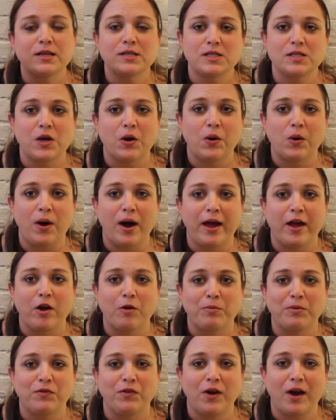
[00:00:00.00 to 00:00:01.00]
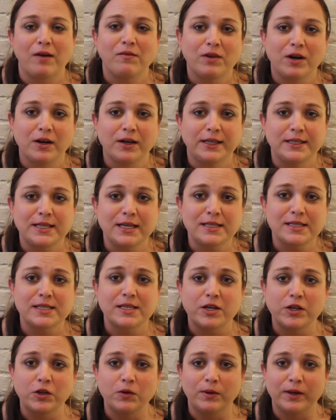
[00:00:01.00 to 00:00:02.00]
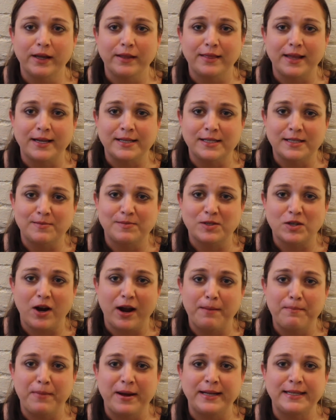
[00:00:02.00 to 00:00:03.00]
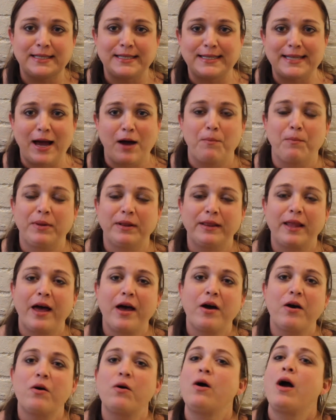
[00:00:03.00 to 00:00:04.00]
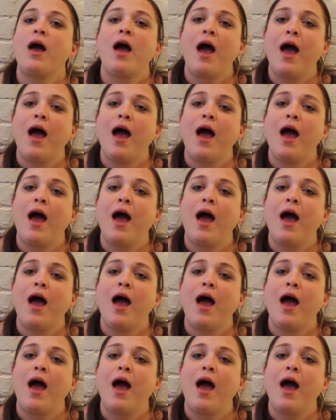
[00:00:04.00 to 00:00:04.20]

So I hope if you haven't already done so, you will hit that subscribe button down below